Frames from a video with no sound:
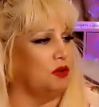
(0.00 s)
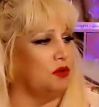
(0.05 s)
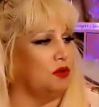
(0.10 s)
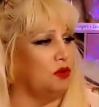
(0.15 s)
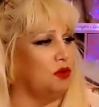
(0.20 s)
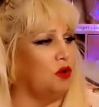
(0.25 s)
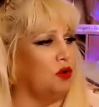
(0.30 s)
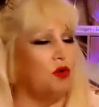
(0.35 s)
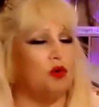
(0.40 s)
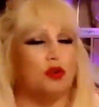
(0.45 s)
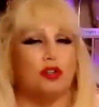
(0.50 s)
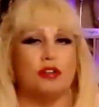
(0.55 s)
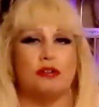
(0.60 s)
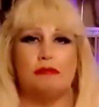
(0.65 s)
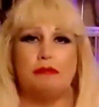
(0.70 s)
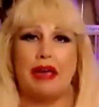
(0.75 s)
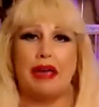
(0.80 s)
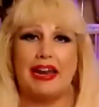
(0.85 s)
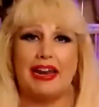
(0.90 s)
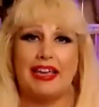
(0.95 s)
Oh,
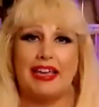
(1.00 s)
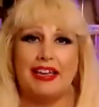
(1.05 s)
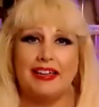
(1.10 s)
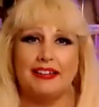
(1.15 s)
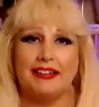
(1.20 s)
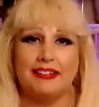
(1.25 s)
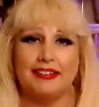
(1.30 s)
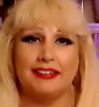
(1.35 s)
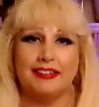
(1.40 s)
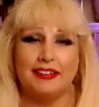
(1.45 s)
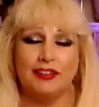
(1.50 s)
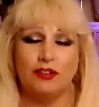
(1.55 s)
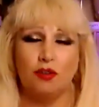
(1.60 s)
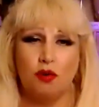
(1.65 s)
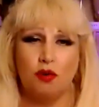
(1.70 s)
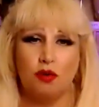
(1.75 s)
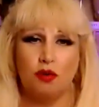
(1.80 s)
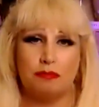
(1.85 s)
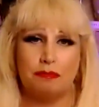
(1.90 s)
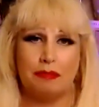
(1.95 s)
Gordon Bennett.
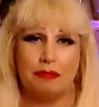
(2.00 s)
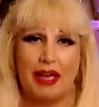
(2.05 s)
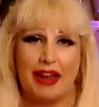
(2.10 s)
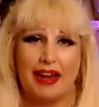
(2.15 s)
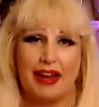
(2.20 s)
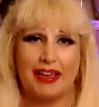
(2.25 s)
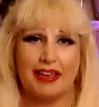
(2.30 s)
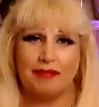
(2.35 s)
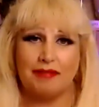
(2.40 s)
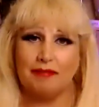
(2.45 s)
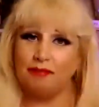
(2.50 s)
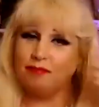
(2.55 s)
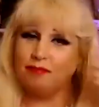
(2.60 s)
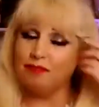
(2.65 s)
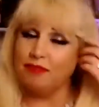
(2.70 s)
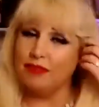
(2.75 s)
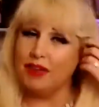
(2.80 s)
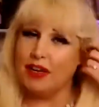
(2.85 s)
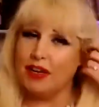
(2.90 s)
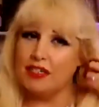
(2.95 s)
Gordon Bennett!
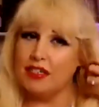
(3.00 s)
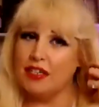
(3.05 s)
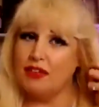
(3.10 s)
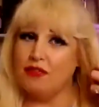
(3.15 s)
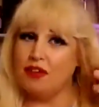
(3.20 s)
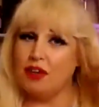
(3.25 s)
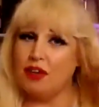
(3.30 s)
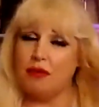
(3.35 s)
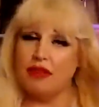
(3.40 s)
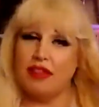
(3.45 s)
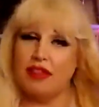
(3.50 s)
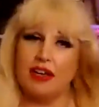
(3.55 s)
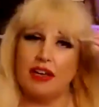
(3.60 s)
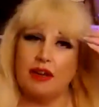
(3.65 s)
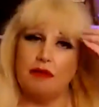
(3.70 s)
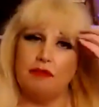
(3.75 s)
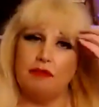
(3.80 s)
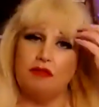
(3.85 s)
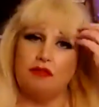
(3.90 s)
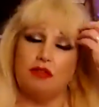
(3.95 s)
I don't even know where that
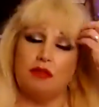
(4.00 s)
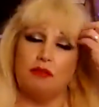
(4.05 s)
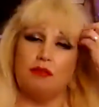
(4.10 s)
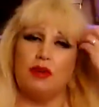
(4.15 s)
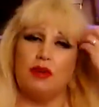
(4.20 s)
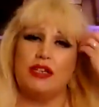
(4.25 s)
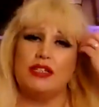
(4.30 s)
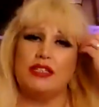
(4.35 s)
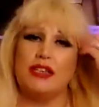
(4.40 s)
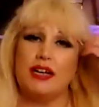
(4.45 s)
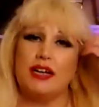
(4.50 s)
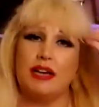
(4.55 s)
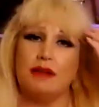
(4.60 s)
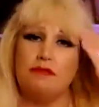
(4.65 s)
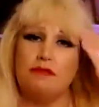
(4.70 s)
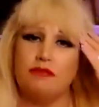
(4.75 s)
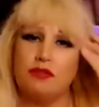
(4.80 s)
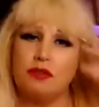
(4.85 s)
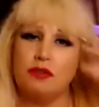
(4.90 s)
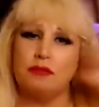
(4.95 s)
comes from. Where does that
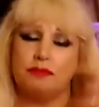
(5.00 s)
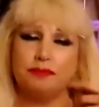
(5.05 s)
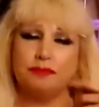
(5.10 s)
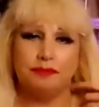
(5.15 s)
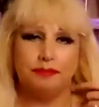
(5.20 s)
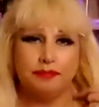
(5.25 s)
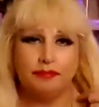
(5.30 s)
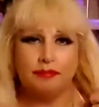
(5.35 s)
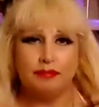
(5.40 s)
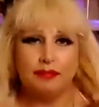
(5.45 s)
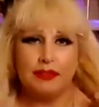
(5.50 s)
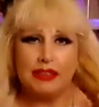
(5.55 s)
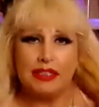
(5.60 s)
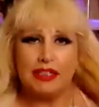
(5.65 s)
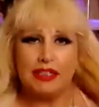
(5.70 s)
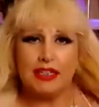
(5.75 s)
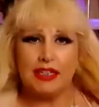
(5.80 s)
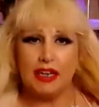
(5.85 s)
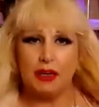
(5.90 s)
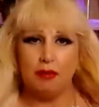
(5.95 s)
come from?
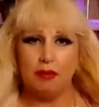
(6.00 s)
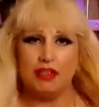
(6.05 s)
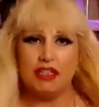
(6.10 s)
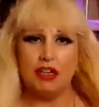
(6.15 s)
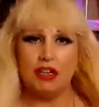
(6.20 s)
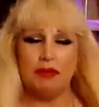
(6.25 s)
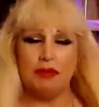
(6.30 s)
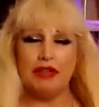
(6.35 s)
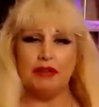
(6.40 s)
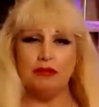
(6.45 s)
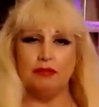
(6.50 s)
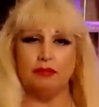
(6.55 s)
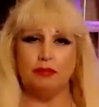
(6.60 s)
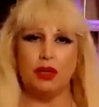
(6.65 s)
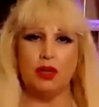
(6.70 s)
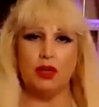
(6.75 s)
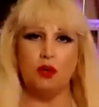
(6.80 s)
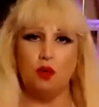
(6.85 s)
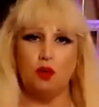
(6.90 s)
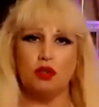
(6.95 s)
Can anyone tell me where
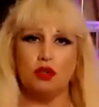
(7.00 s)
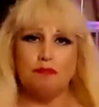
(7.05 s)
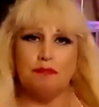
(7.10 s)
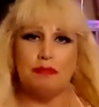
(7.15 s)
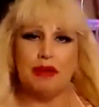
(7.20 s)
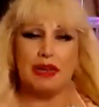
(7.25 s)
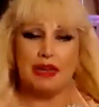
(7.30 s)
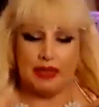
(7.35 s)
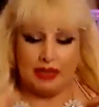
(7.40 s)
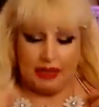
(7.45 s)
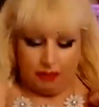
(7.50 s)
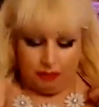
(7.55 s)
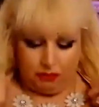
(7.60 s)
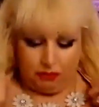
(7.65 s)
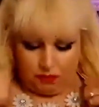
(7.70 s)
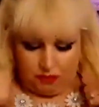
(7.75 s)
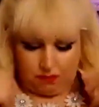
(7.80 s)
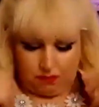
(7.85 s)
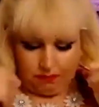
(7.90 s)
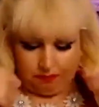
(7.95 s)
Gordon Bennett comes
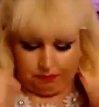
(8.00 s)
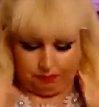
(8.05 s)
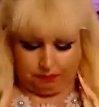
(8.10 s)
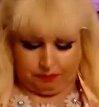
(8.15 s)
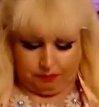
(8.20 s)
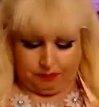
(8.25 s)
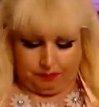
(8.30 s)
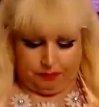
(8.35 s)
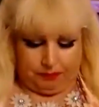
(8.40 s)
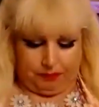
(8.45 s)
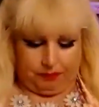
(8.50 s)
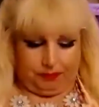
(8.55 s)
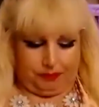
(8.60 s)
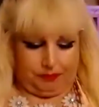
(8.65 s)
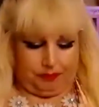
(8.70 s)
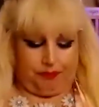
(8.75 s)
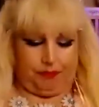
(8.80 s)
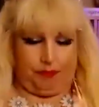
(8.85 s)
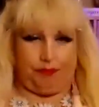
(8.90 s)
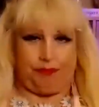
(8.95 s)
from?
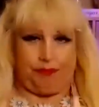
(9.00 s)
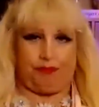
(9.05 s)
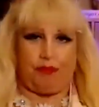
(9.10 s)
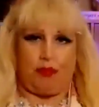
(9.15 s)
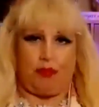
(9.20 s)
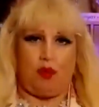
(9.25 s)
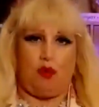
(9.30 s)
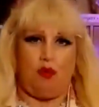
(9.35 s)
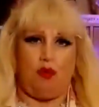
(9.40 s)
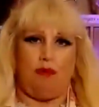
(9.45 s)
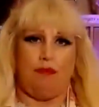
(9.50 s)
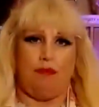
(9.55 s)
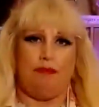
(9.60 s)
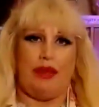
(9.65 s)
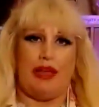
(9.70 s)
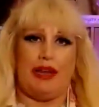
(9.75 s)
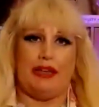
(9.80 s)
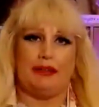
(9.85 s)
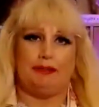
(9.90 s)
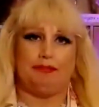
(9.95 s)
Gordon
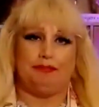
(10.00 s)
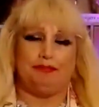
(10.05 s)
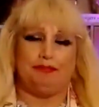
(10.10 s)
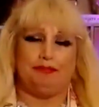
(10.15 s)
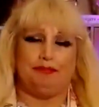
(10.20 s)
Bennett.